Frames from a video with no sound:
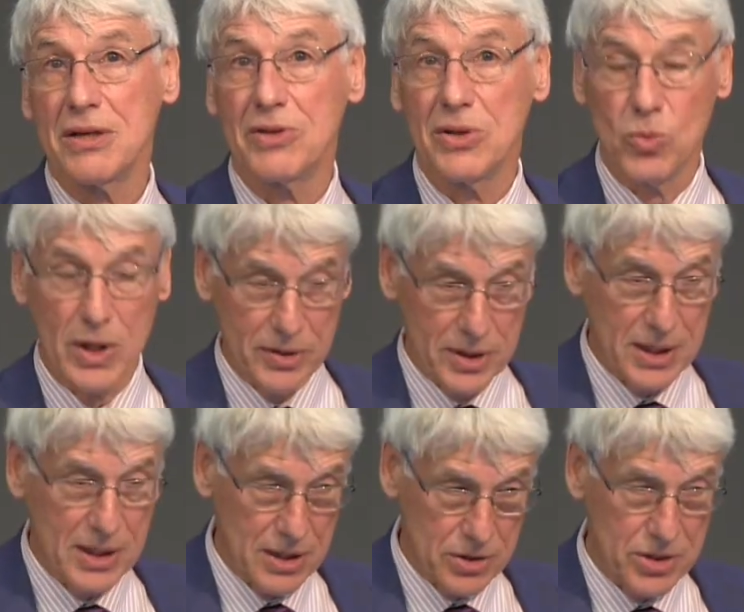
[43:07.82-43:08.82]
And even in wealthy
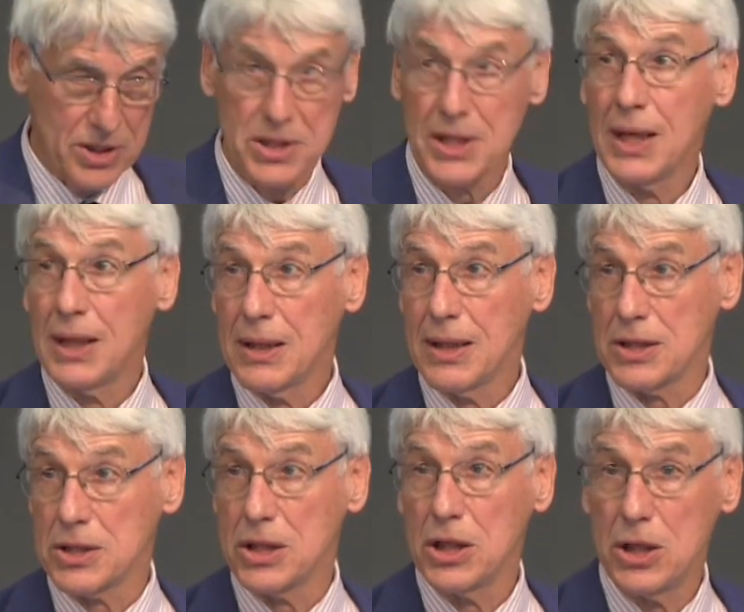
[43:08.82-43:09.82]
countries,
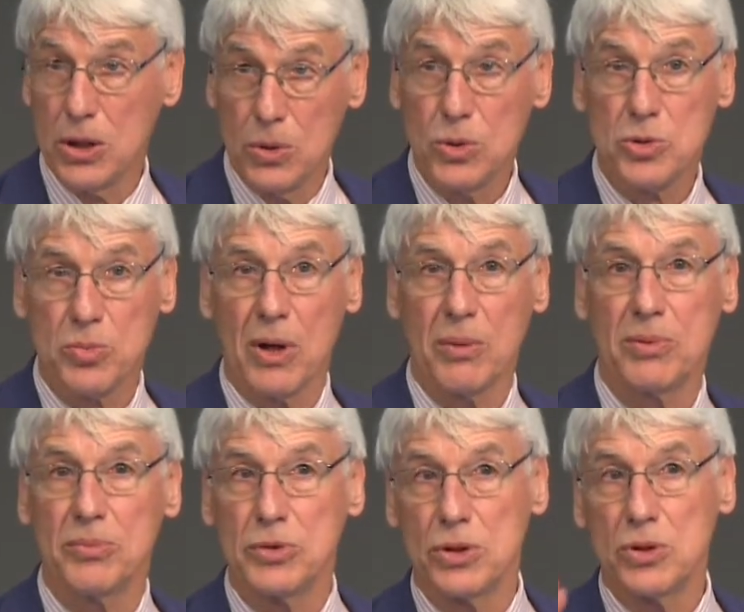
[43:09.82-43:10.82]
that's a huge
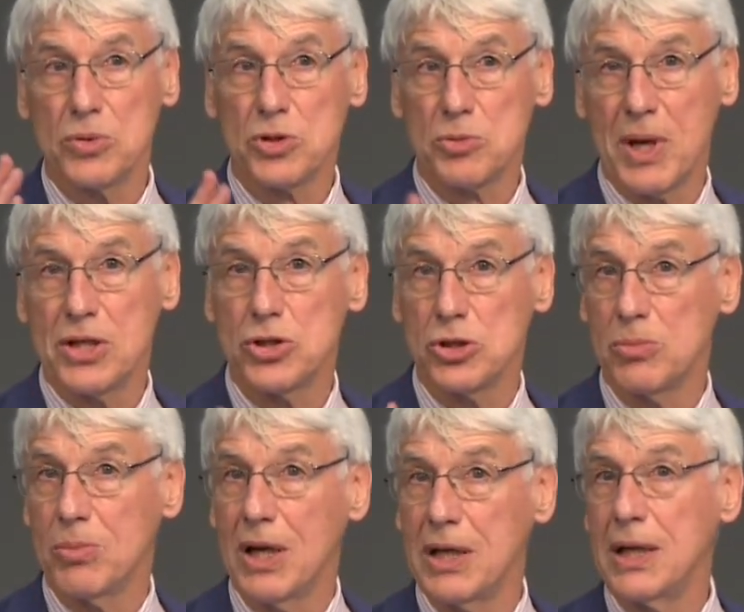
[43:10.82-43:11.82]
problem. Do you spend your
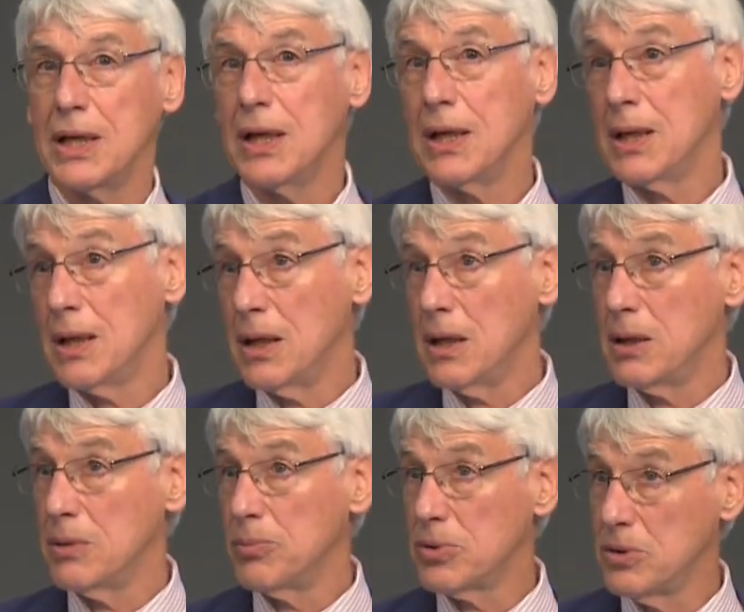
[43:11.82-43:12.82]
money
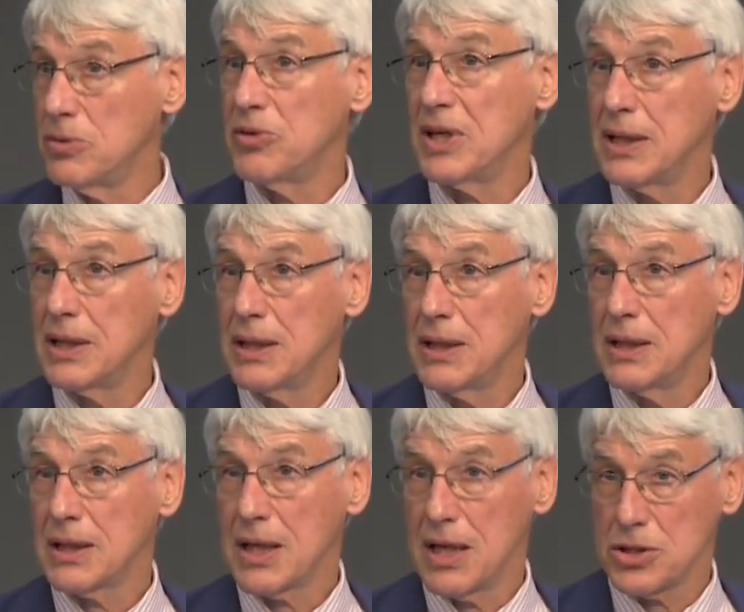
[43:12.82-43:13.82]
on improving
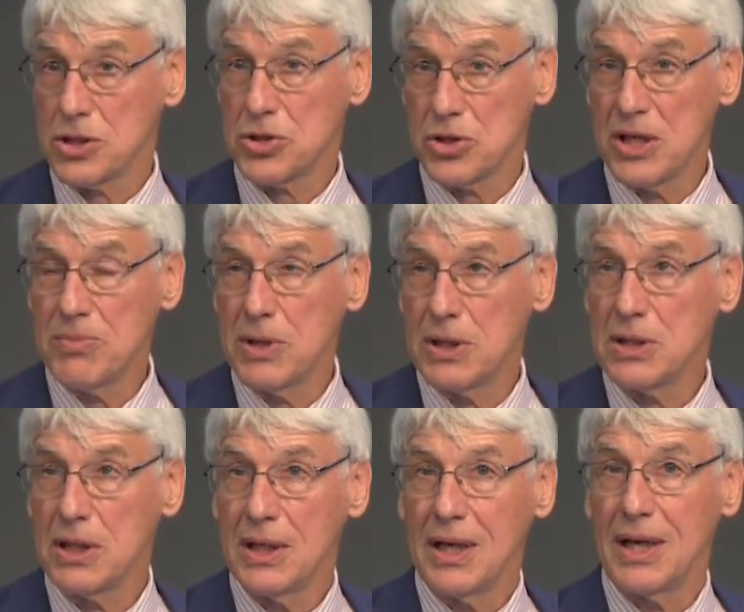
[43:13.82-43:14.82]
cancer
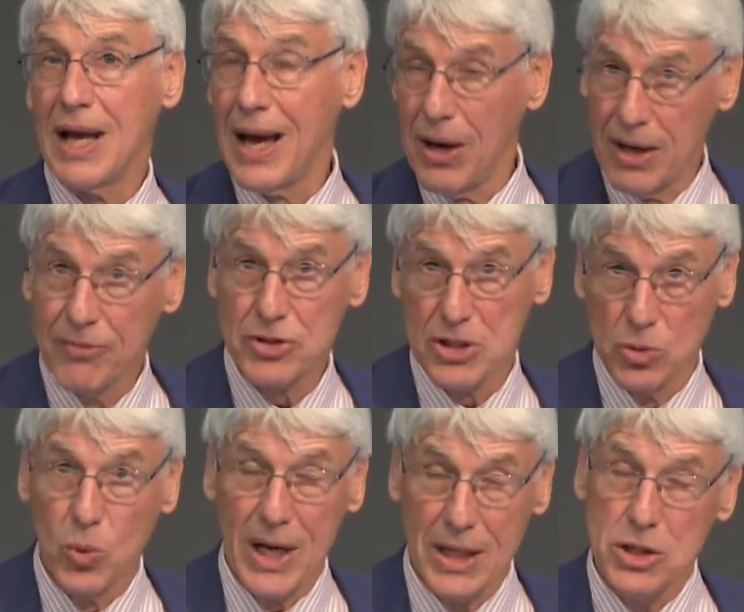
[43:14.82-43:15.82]
treatment? And if
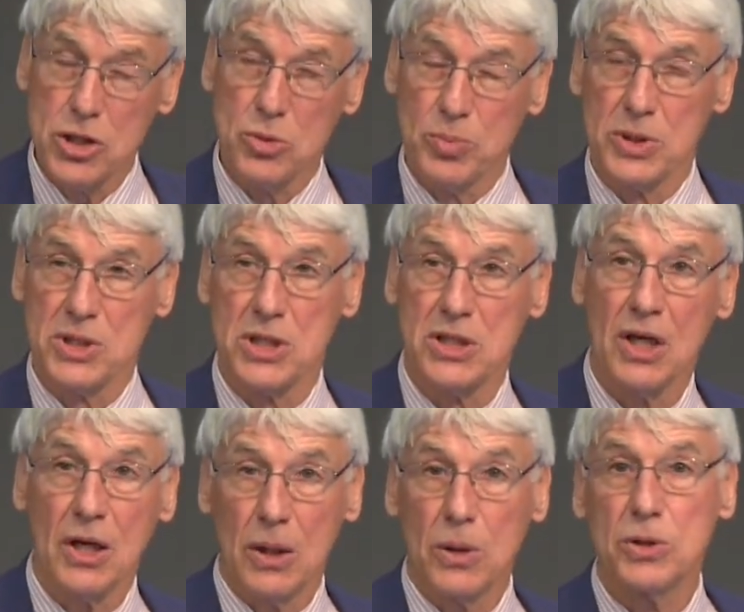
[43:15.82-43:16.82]
so, where do you put it?
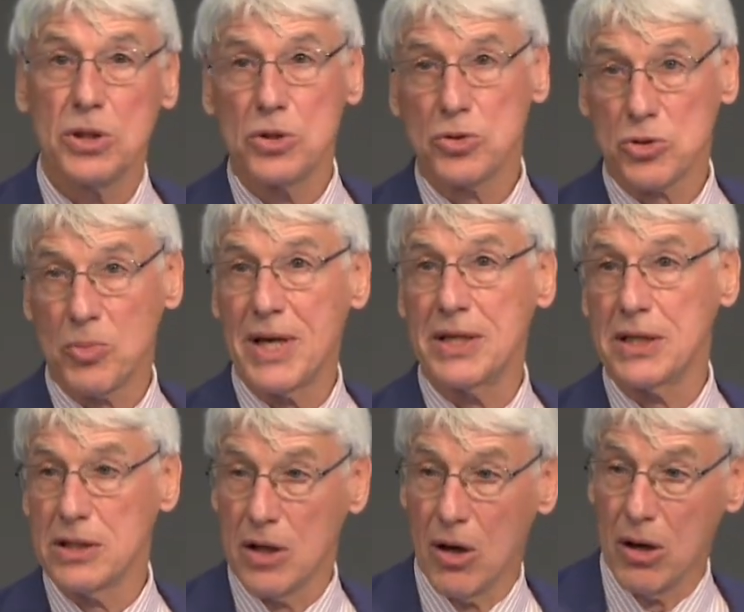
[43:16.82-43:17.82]
Or do you spend
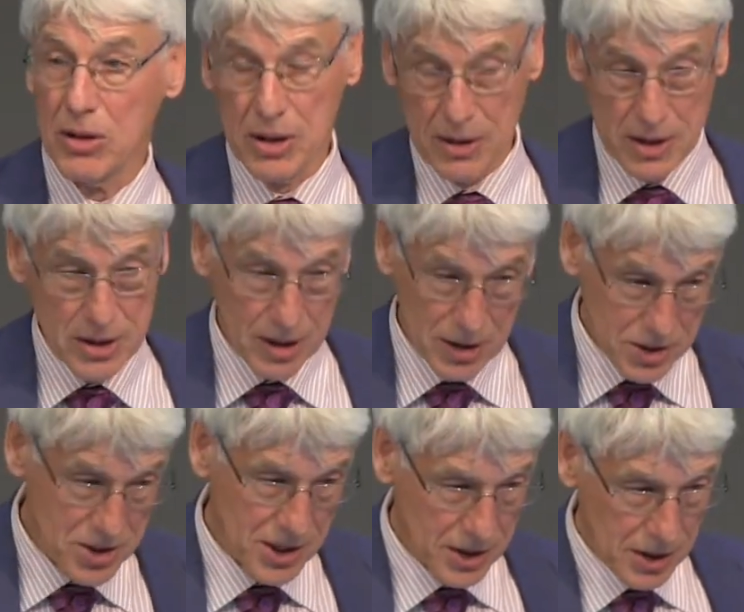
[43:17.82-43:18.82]
it on
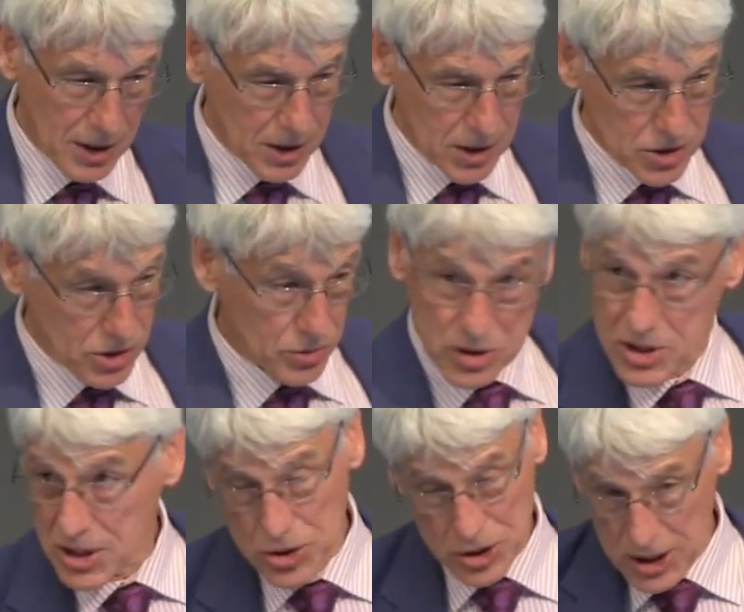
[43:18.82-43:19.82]
enhancing
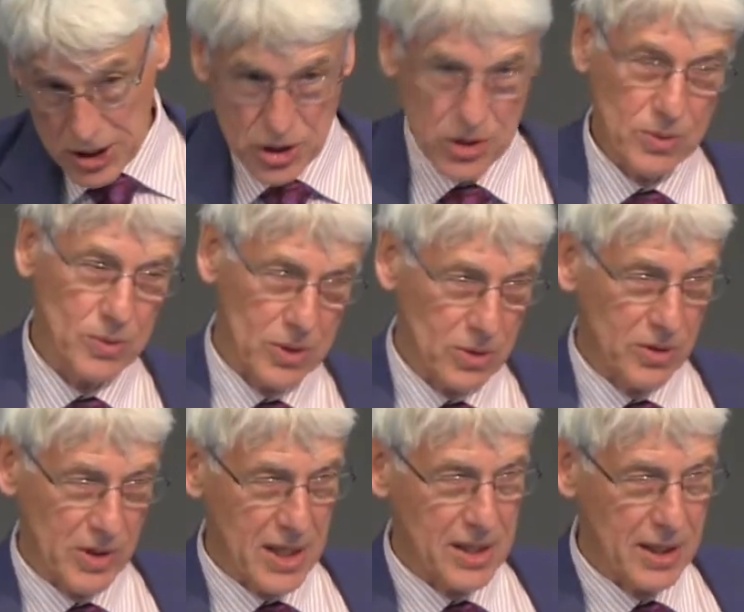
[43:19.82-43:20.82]
children's education
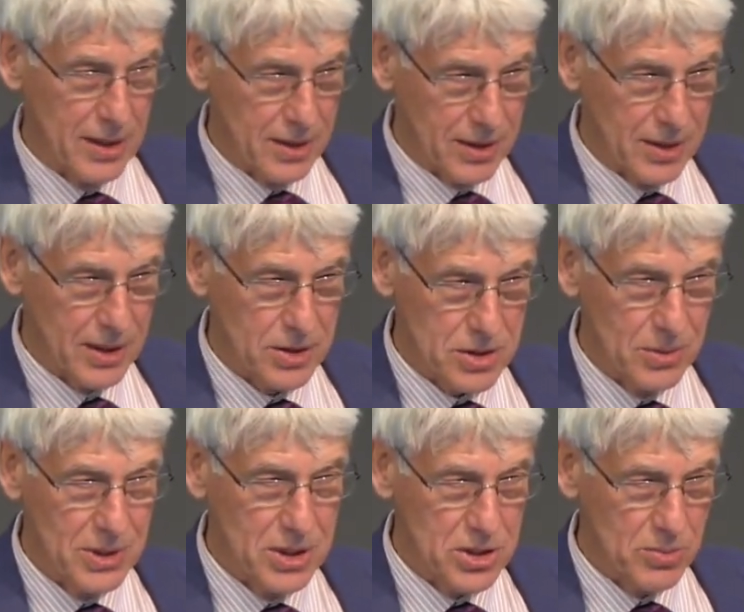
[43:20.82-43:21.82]
or any other thing?
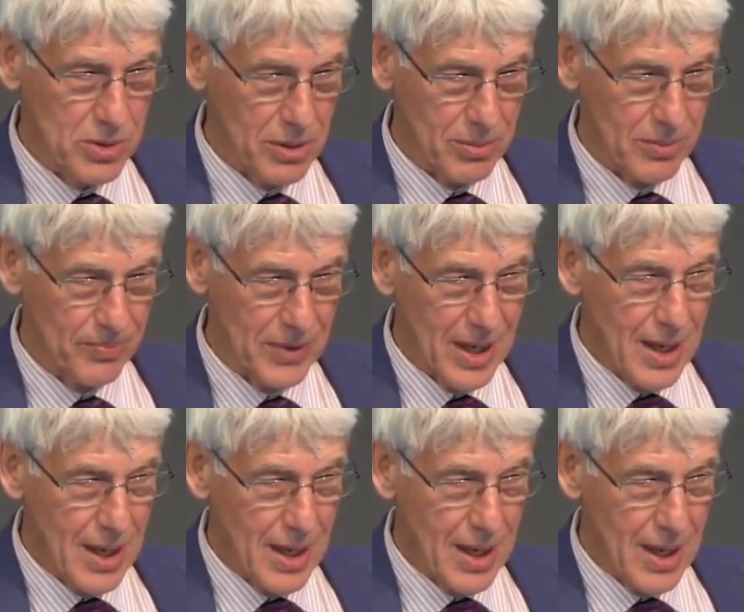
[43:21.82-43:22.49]
So it is a problem.